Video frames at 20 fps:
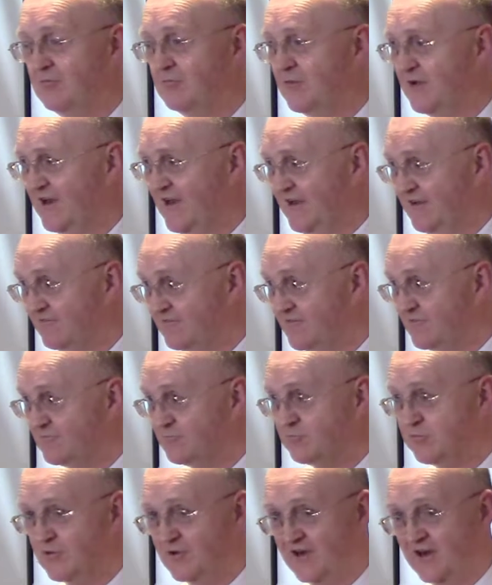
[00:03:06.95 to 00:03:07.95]
but I've
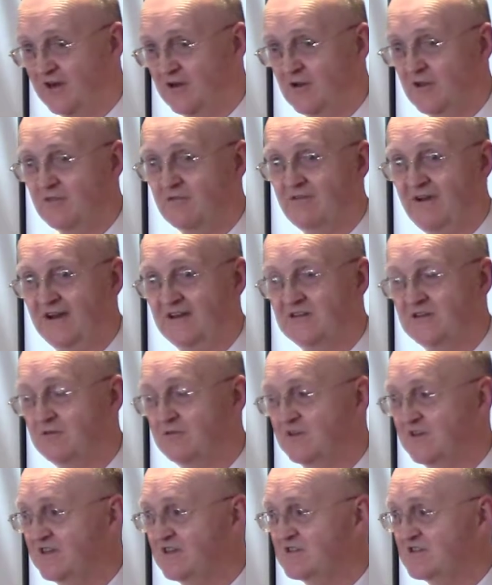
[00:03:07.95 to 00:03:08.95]
put in other
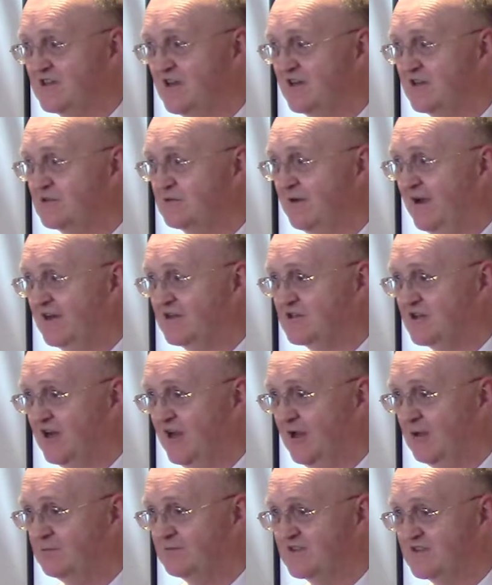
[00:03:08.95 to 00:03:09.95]
activities there to actually
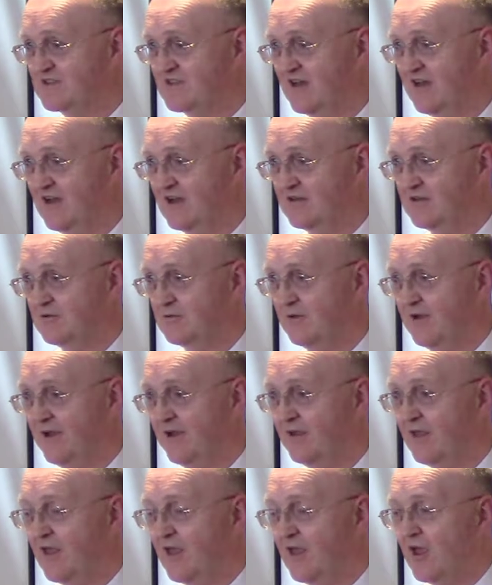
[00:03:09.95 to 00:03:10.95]
help this along the way.